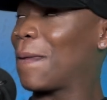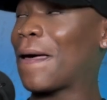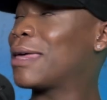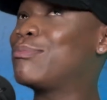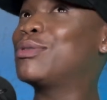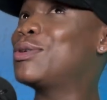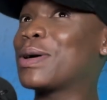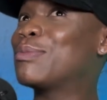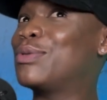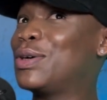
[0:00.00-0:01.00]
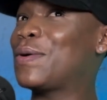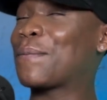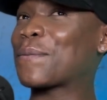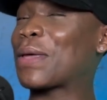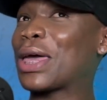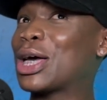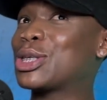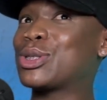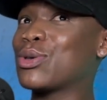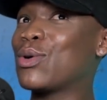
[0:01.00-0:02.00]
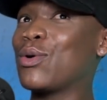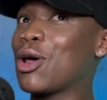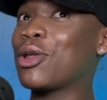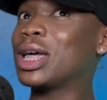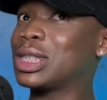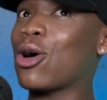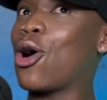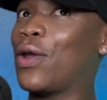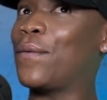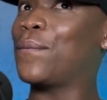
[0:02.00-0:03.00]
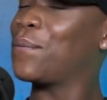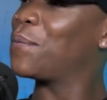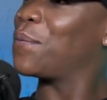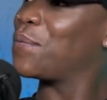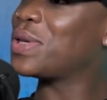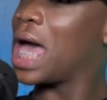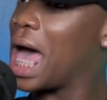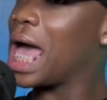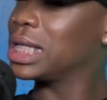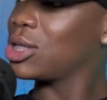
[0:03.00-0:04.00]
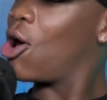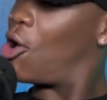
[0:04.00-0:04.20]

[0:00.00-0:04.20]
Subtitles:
I keep boogie. So without it's on. Yeah, it's on.